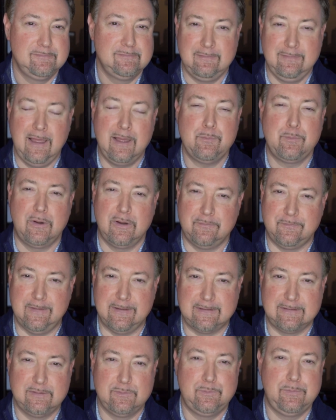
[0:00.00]
Not
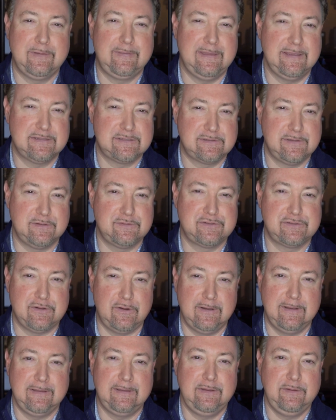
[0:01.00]
perfect, but they're
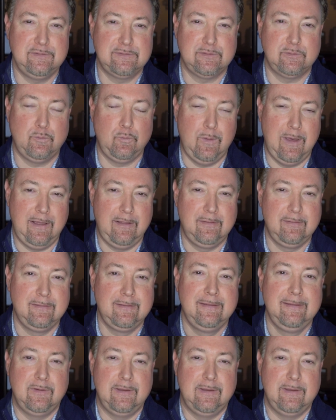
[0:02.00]
starting to use it well.